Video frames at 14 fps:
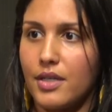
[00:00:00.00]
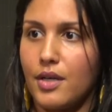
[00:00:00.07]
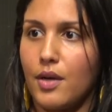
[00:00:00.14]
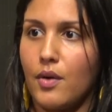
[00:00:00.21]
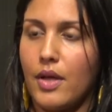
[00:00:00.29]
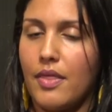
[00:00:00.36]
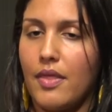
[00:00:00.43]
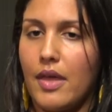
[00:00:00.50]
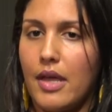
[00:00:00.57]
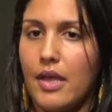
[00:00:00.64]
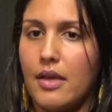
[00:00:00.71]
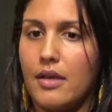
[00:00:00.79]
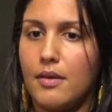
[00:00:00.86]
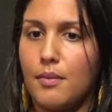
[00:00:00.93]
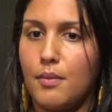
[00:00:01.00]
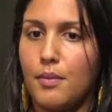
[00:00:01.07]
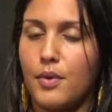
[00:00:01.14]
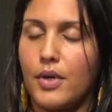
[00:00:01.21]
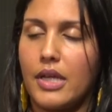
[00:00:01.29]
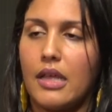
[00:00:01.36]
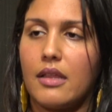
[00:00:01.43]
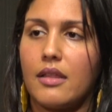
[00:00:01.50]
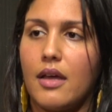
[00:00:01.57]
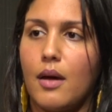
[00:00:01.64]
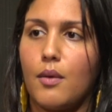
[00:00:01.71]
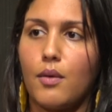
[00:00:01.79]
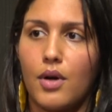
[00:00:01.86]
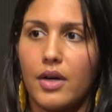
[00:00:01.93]
you know, and then bringing
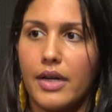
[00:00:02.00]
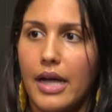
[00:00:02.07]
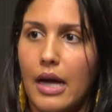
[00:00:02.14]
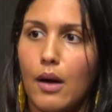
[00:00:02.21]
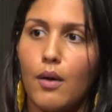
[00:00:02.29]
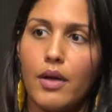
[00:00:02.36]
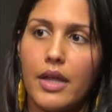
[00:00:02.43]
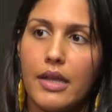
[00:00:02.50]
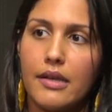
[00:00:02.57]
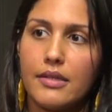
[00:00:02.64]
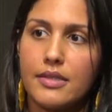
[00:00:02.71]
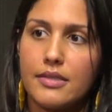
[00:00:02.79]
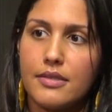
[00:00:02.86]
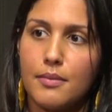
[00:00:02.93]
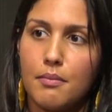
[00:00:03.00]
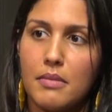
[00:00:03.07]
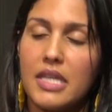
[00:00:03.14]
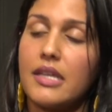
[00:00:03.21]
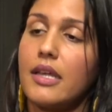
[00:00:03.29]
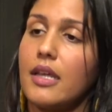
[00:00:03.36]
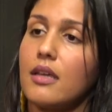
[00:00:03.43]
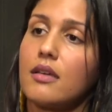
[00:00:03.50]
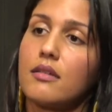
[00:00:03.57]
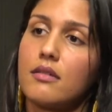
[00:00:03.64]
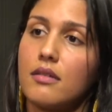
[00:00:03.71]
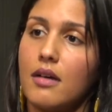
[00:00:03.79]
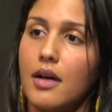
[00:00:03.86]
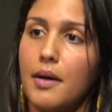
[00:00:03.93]
that work out and meeting
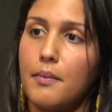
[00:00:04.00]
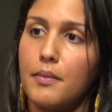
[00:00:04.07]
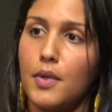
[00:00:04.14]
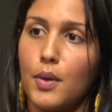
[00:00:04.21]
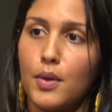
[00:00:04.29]
um,